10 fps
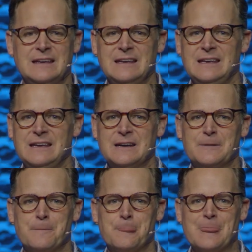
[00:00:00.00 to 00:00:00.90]
He
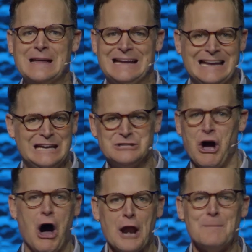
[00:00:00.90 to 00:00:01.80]

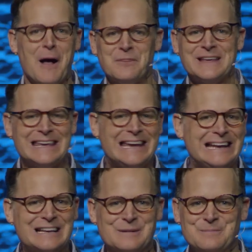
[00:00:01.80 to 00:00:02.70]
taught about the
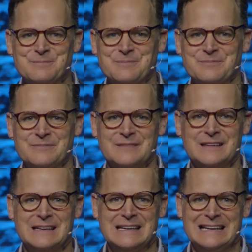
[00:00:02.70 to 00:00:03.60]
kingdom.
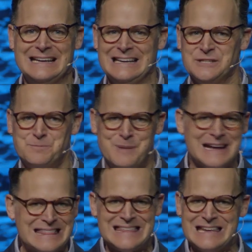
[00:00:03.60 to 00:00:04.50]
His
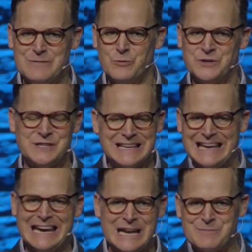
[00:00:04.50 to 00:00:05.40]
big theme was the
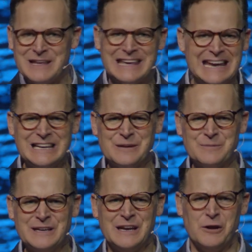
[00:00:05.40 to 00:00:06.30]

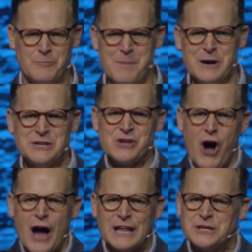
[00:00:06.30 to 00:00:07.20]
kingdom. And remember, his
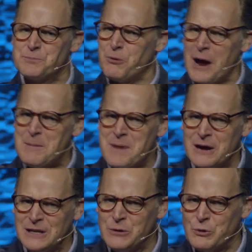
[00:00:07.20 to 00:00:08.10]
audience
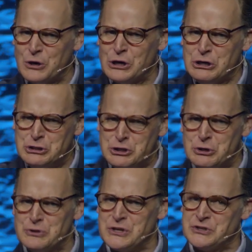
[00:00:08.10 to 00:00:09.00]
primarily were
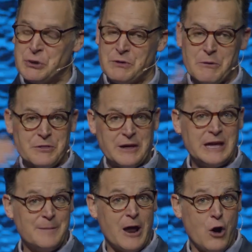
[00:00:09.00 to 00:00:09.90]
Jews, and so they were
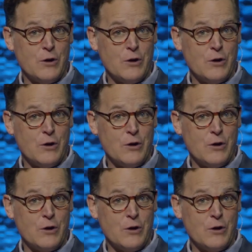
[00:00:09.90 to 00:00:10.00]
thinking about,